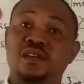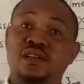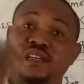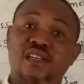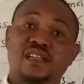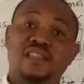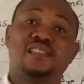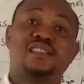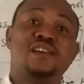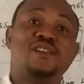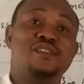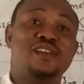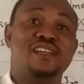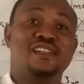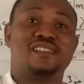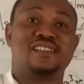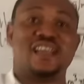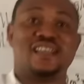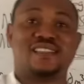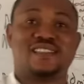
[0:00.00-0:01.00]
It is still
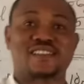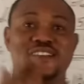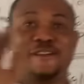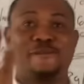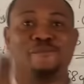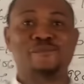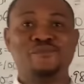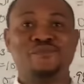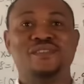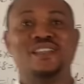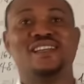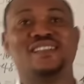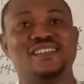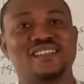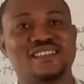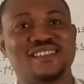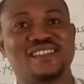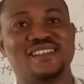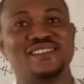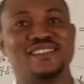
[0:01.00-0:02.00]
interesting. It
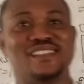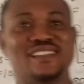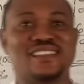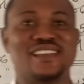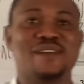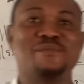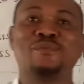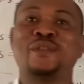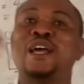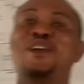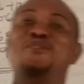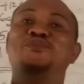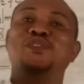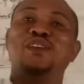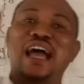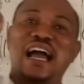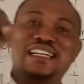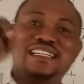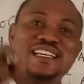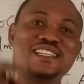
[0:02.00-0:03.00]
is still the same. If you
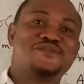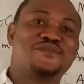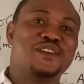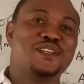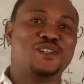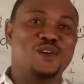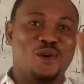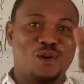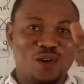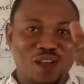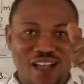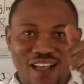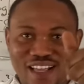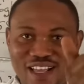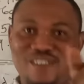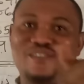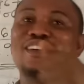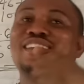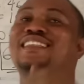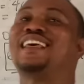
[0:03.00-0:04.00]
like this video,
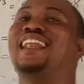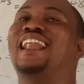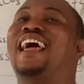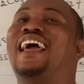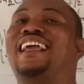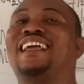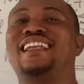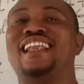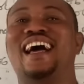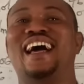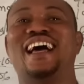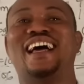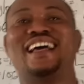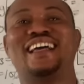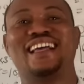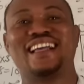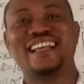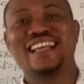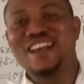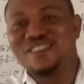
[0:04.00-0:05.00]
give us a like now.
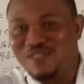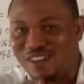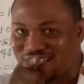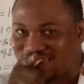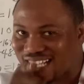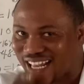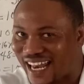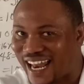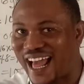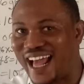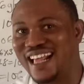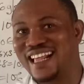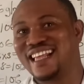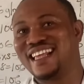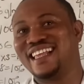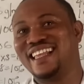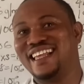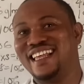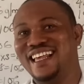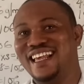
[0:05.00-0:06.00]
Give us a like.
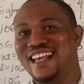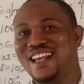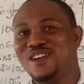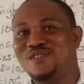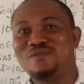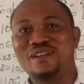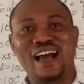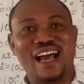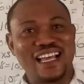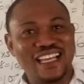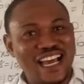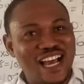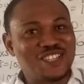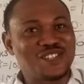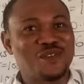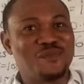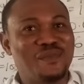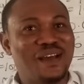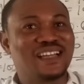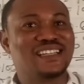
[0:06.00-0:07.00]
We are here
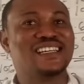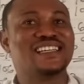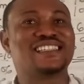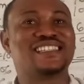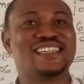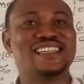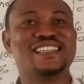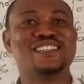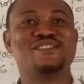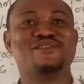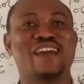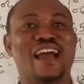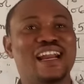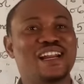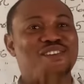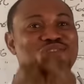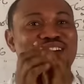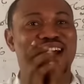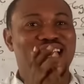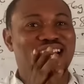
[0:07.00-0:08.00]
to make these things
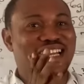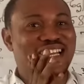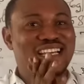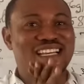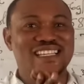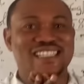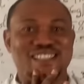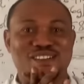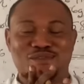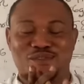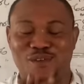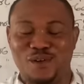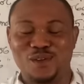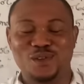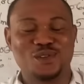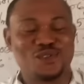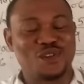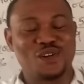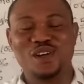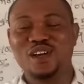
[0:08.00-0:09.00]
very, very easy for
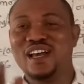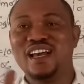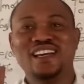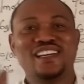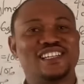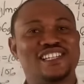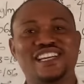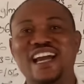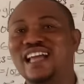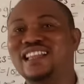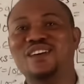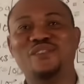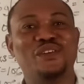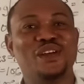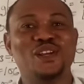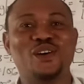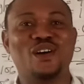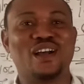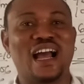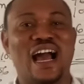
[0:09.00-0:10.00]
you. So share the
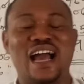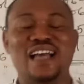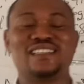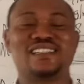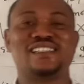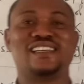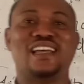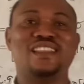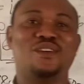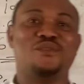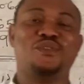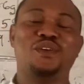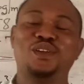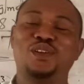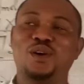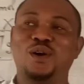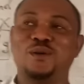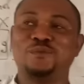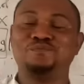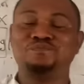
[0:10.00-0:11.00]
video, guys. Share the
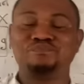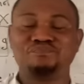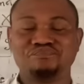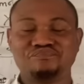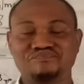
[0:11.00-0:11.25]
video.